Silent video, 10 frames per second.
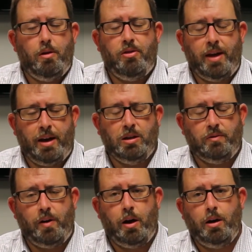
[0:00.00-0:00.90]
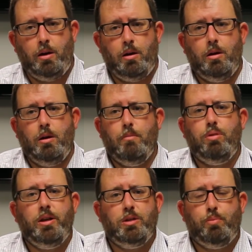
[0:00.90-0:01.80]
that is fine.
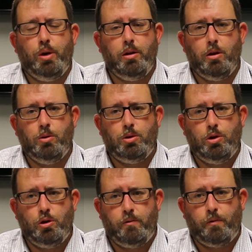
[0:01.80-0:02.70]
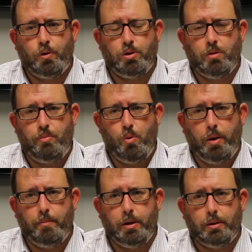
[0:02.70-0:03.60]
Please bring those to your first
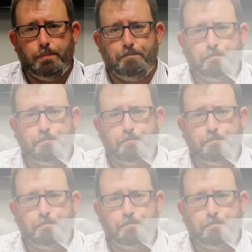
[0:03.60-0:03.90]
appointment.